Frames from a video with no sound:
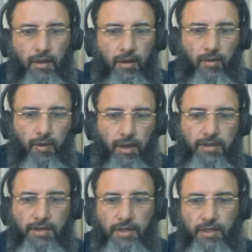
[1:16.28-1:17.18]

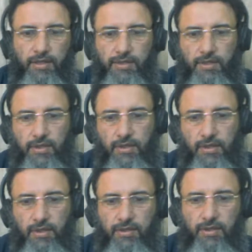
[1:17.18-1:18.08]
Right. Dear
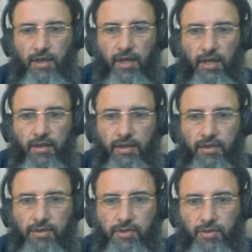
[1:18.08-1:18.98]
listeners and dear
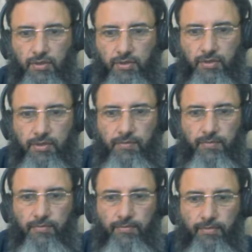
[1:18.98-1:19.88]
students,
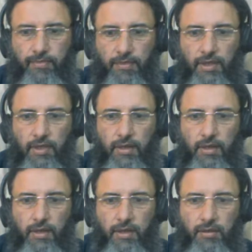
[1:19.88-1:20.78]

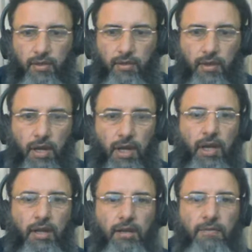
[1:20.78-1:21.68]
the
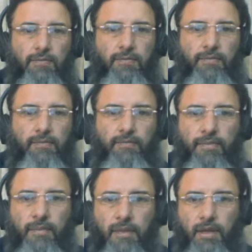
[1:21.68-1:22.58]
Quran
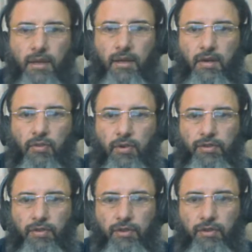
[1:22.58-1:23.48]

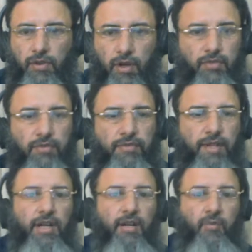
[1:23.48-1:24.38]
was not
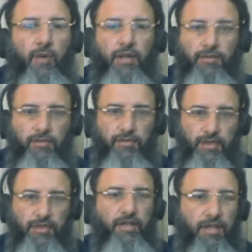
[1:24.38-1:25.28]
revealed at once. We
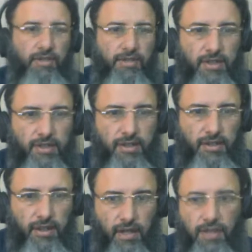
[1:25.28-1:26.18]
discussed it
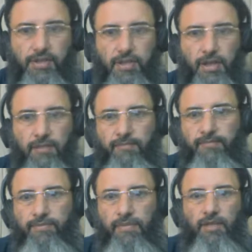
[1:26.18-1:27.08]
last time.
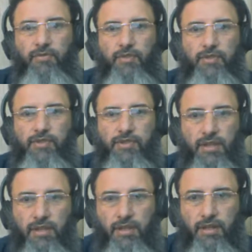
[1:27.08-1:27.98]
It was
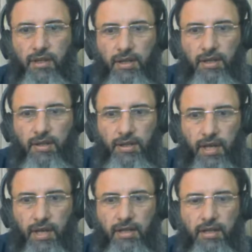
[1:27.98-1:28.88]

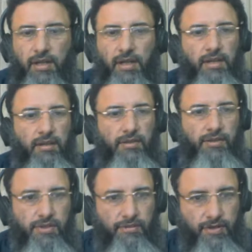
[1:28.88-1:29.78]
done in
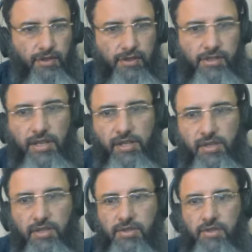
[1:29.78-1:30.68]
several
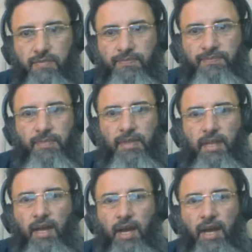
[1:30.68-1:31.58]
stages,
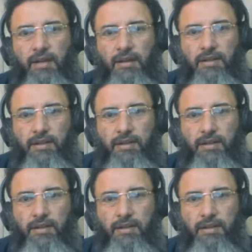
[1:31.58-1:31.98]
and